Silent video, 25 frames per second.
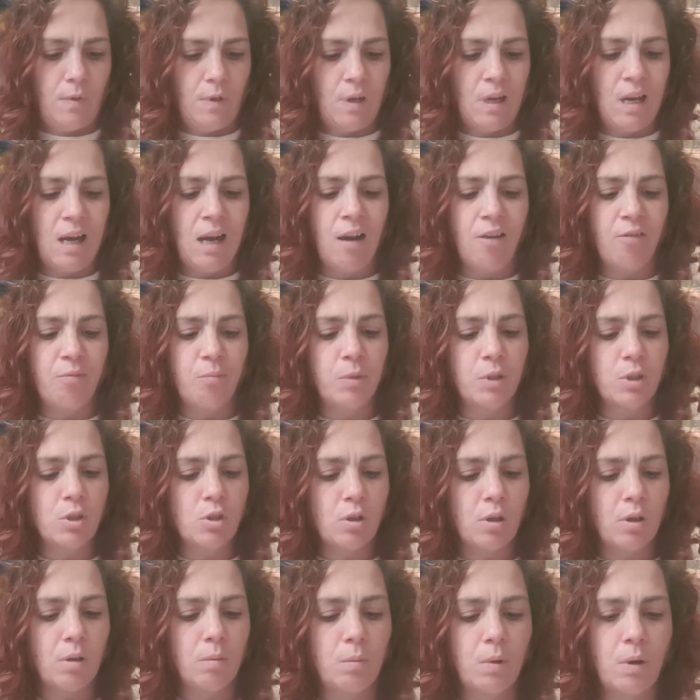I love my
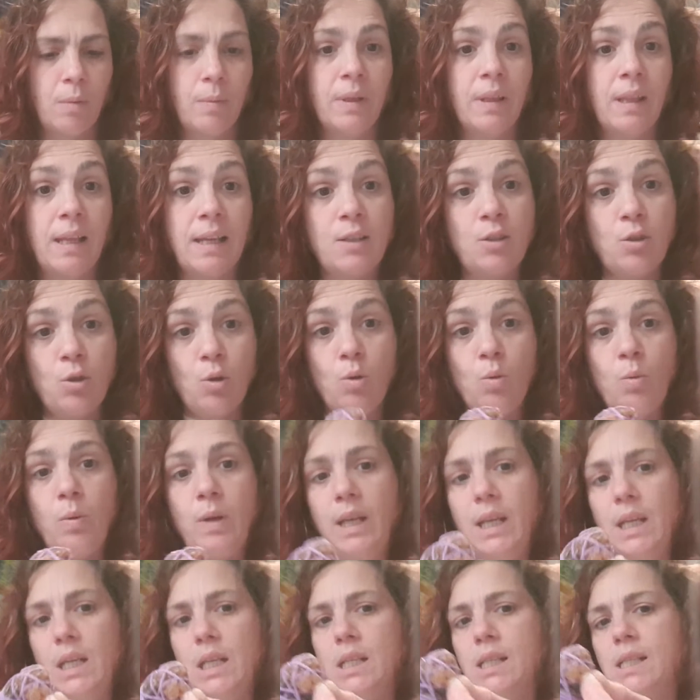job. I've been there 2
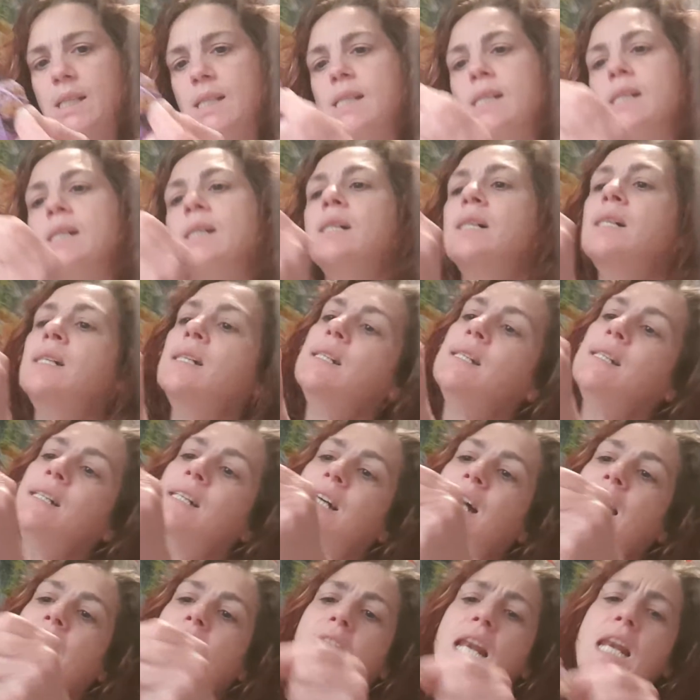weeks.
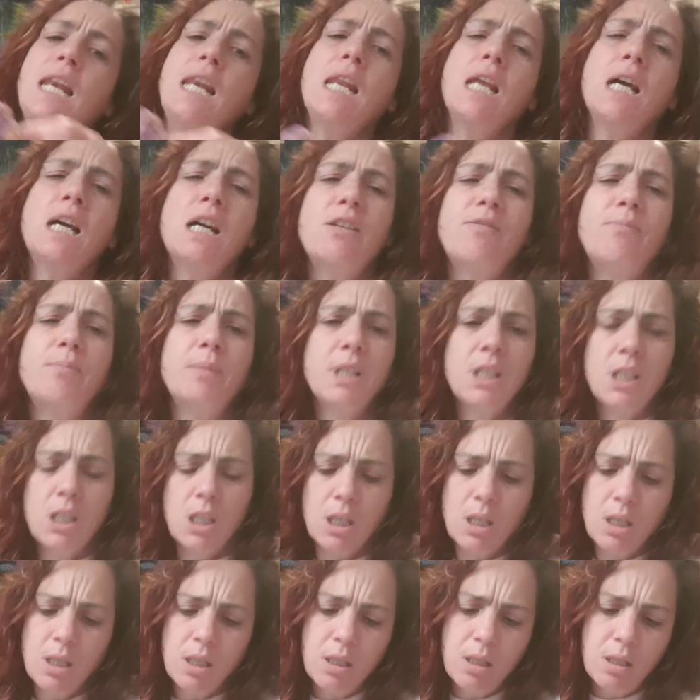I love my
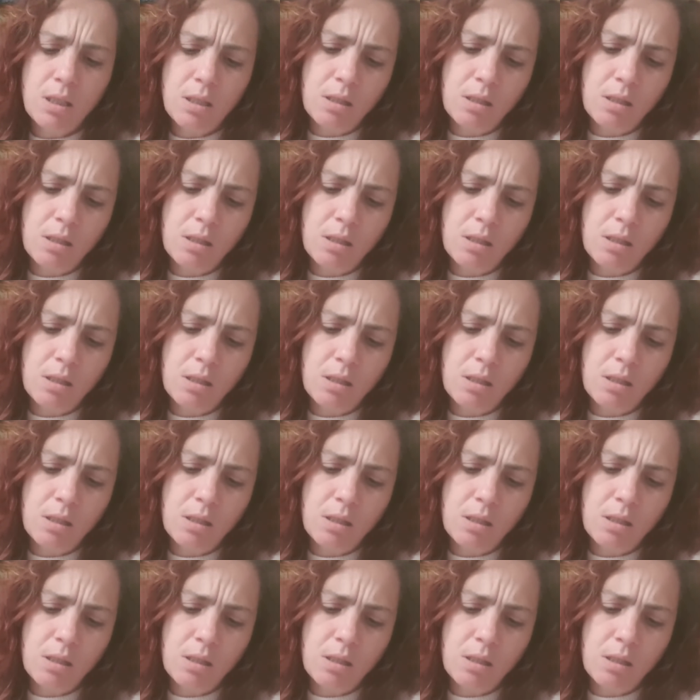job.